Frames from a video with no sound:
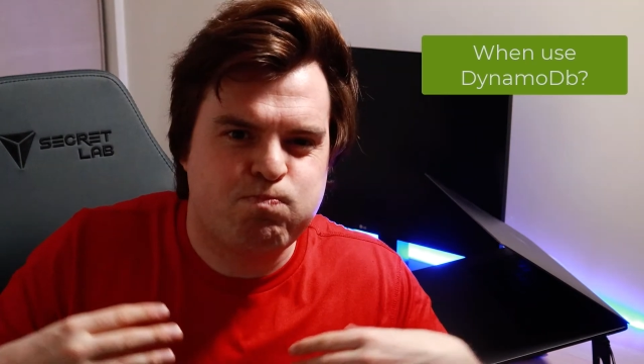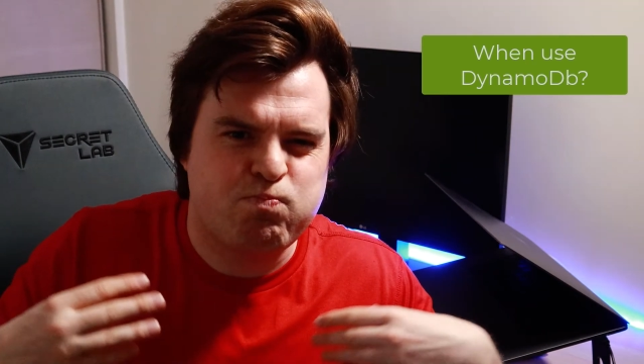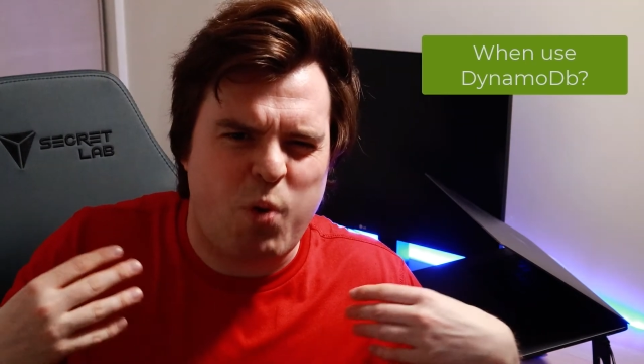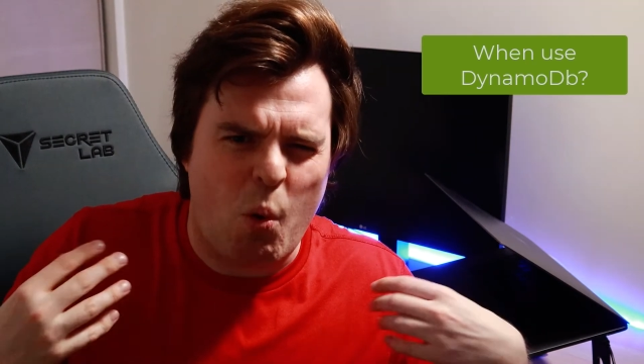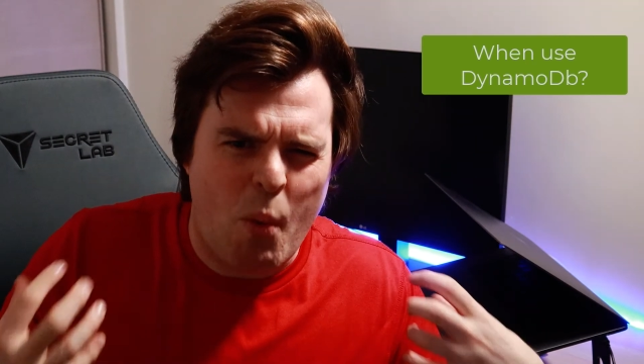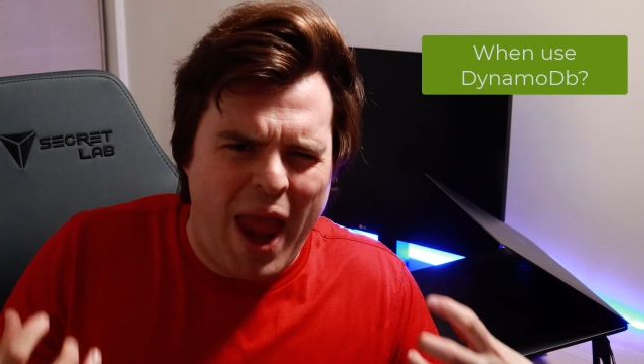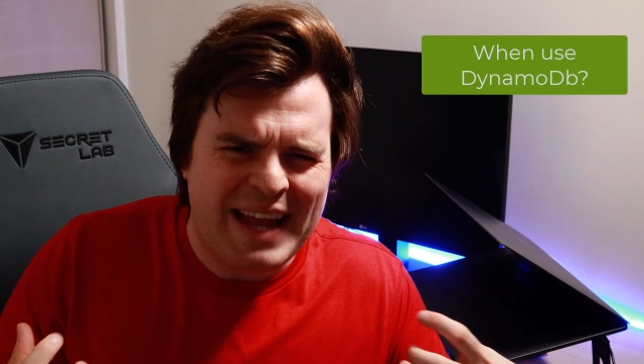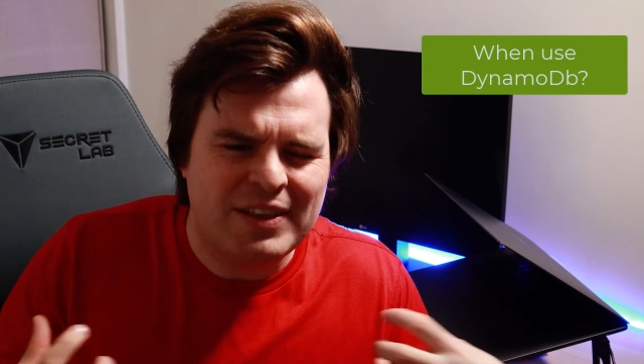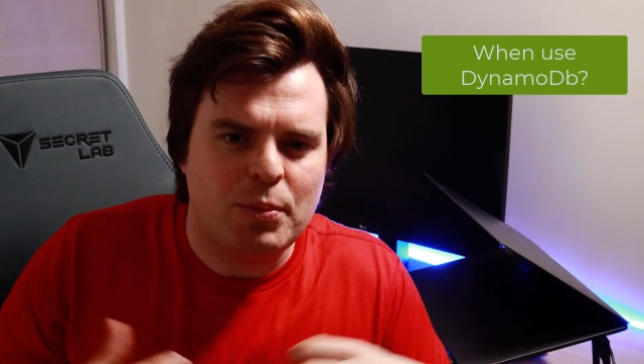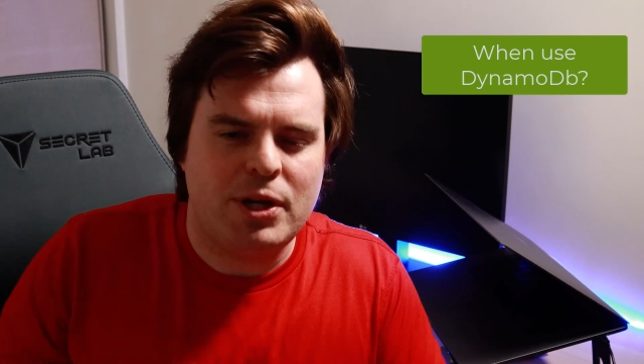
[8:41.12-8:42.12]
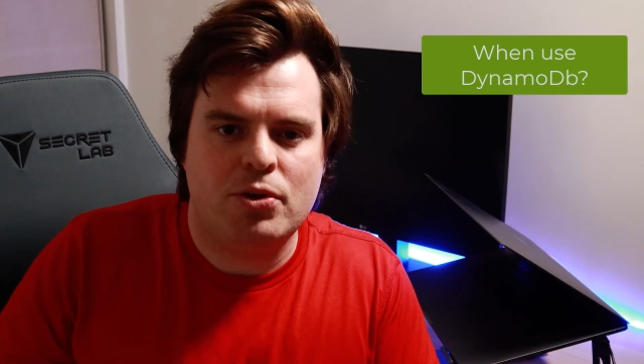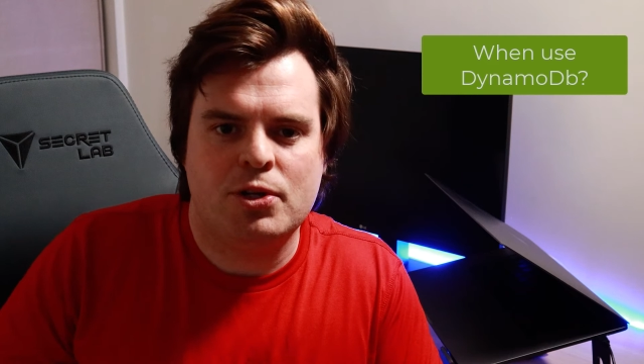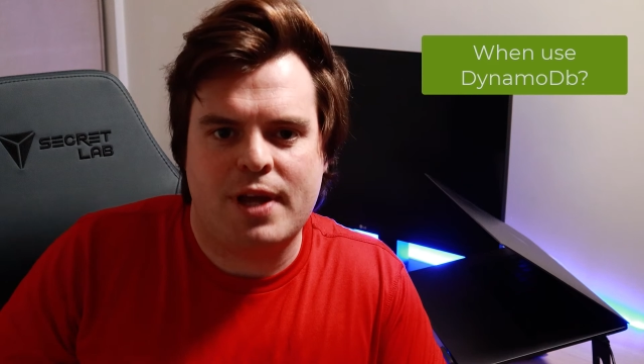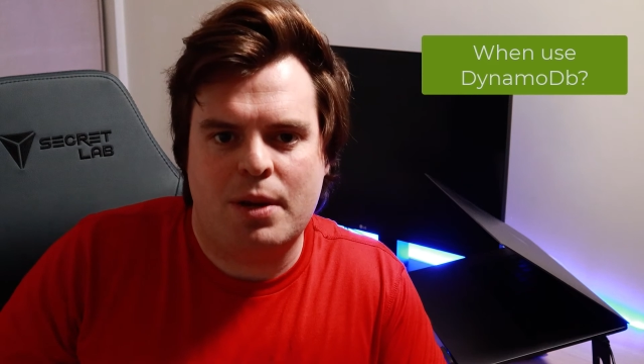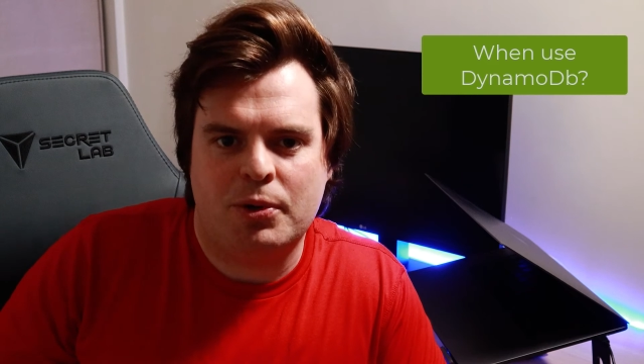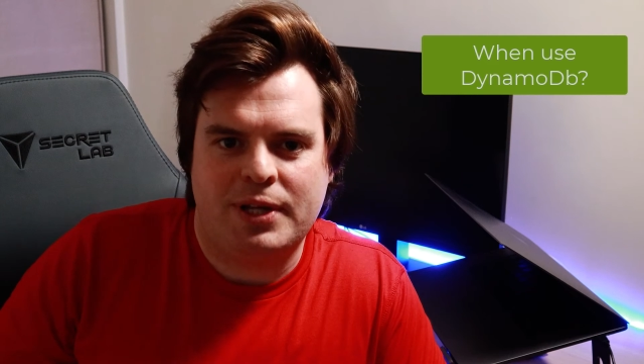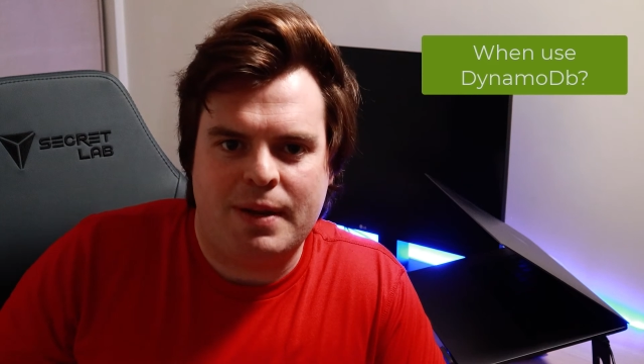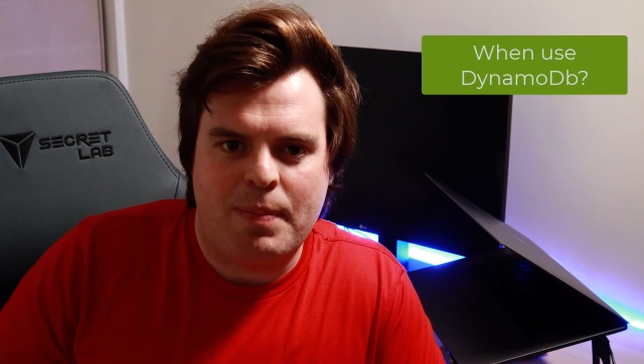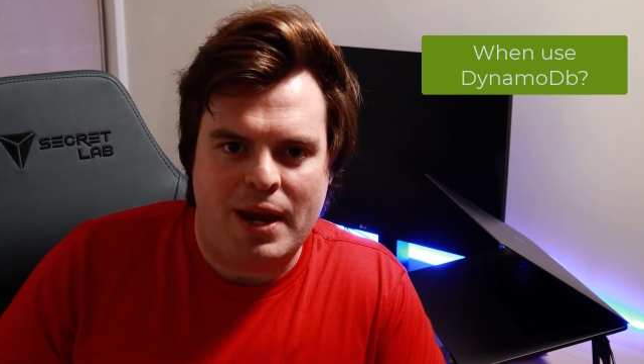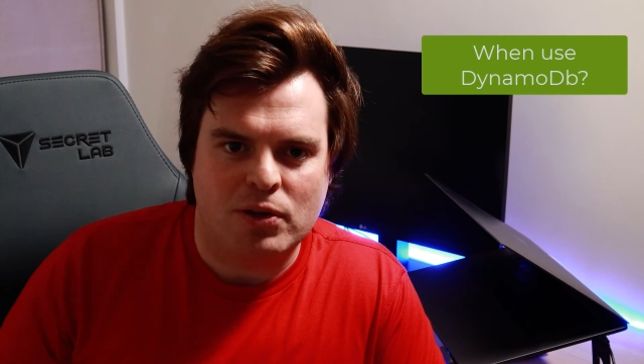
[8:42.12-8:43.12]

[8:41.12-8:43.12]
But when do we use DynamoDB?